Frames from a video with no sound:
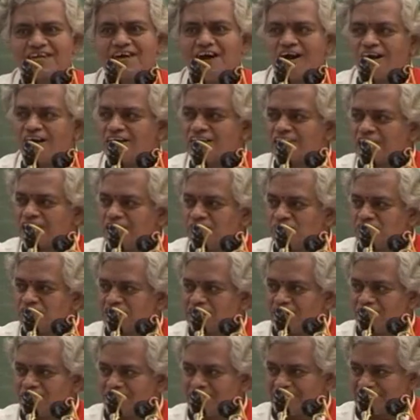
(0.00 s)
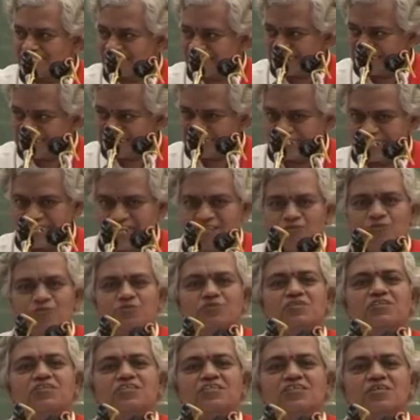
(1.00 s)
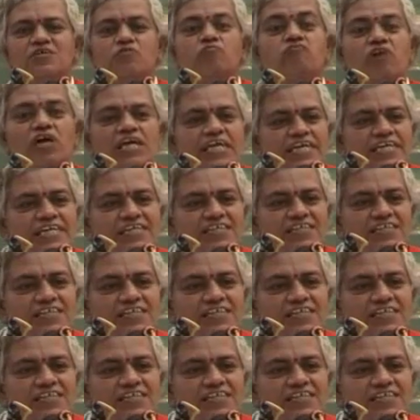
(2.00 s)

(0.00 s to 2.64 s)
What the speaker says: God himself descends down. Why?